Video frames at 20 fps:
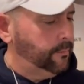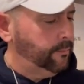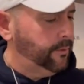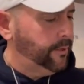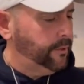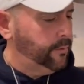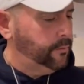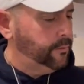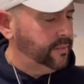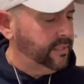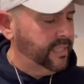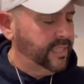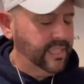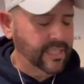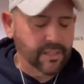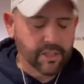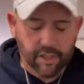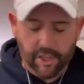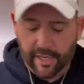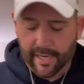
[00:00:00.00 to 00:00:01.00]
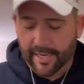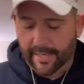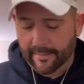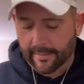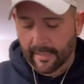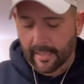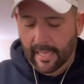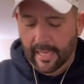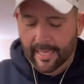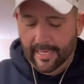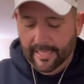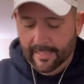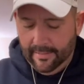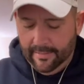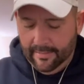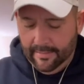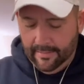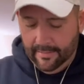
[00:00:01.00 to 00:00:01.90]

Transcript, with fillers: brand new keychain light.